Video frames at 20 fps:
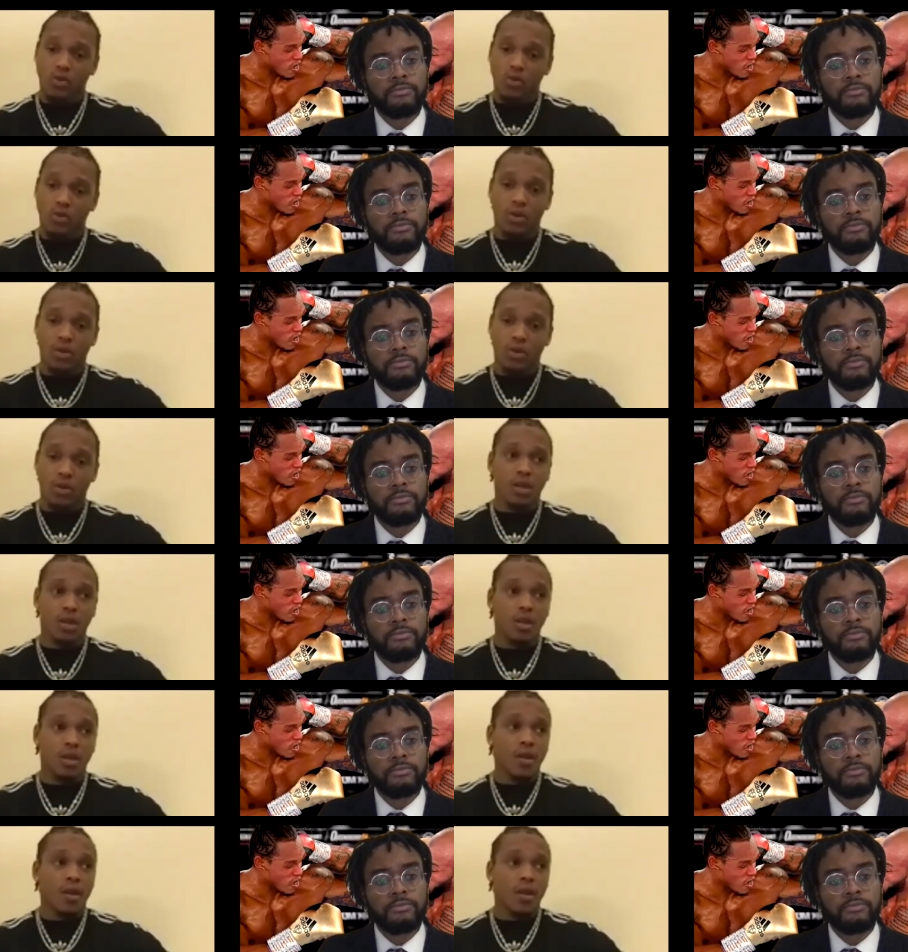Speaker 1: sit down and
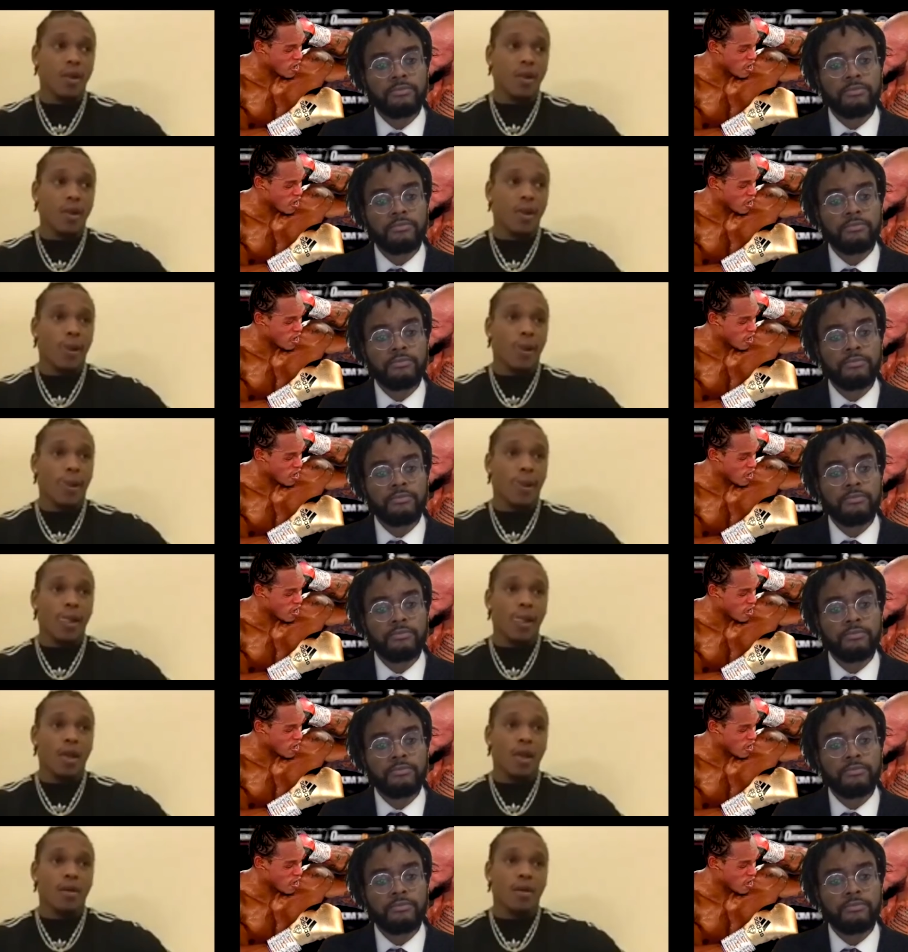talk.
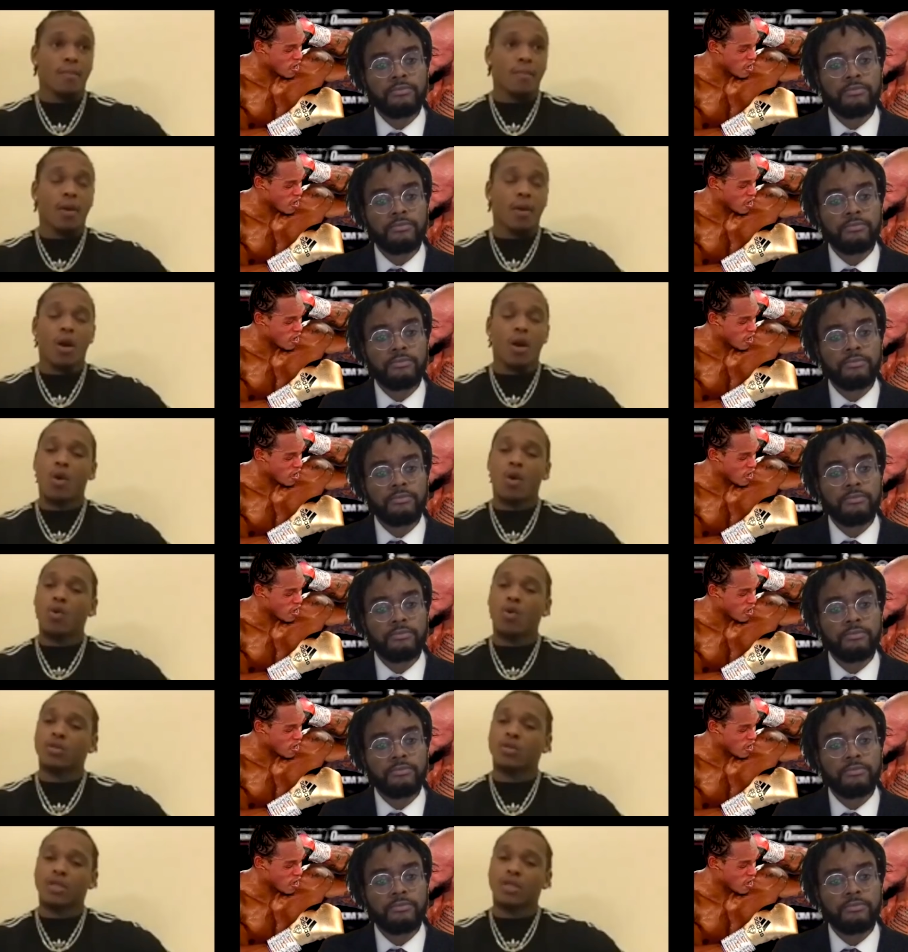My
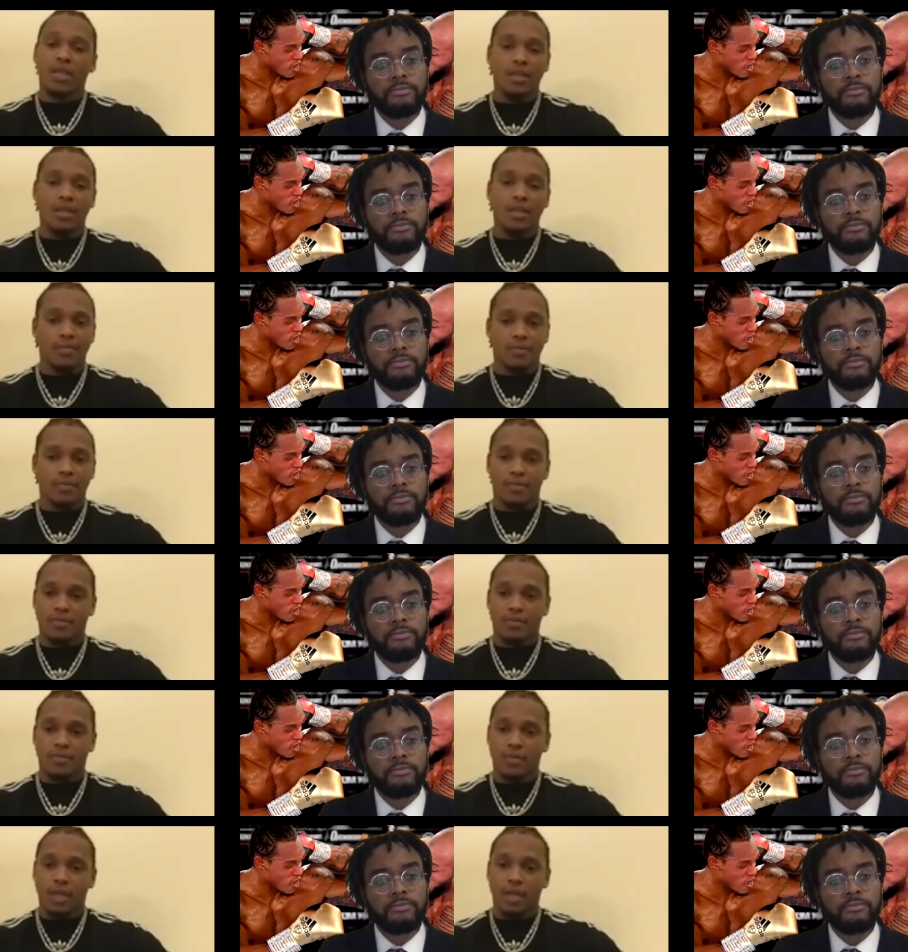whole team,
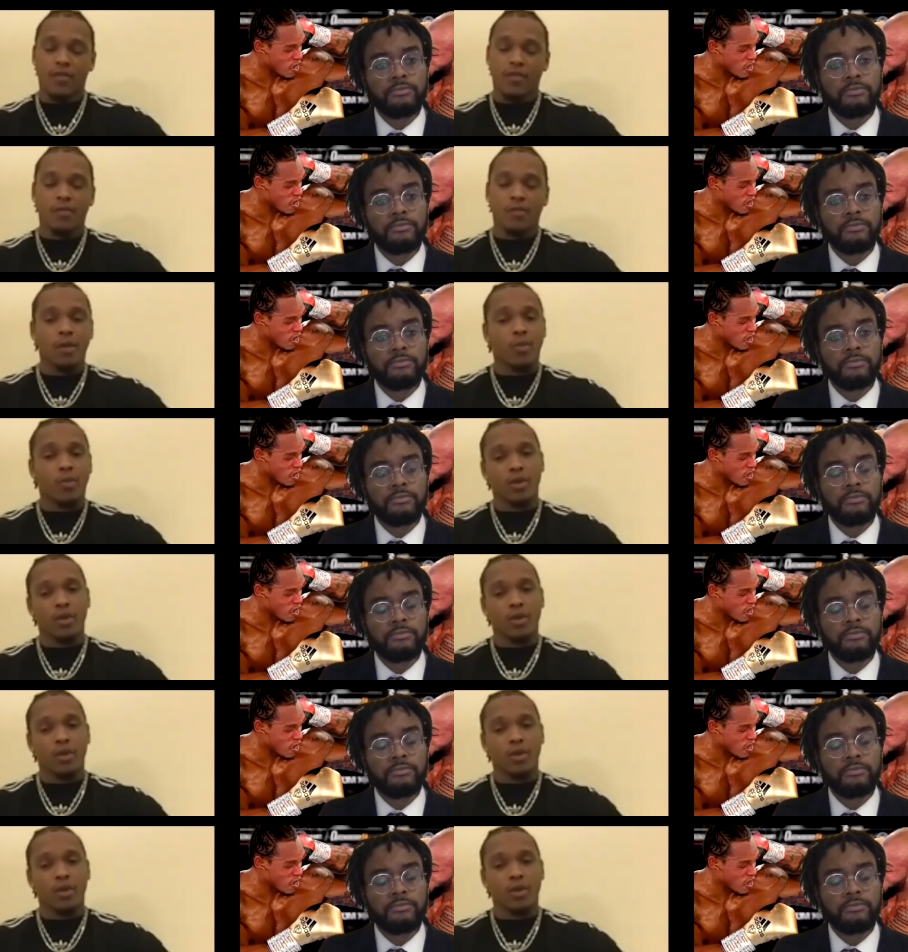even people in the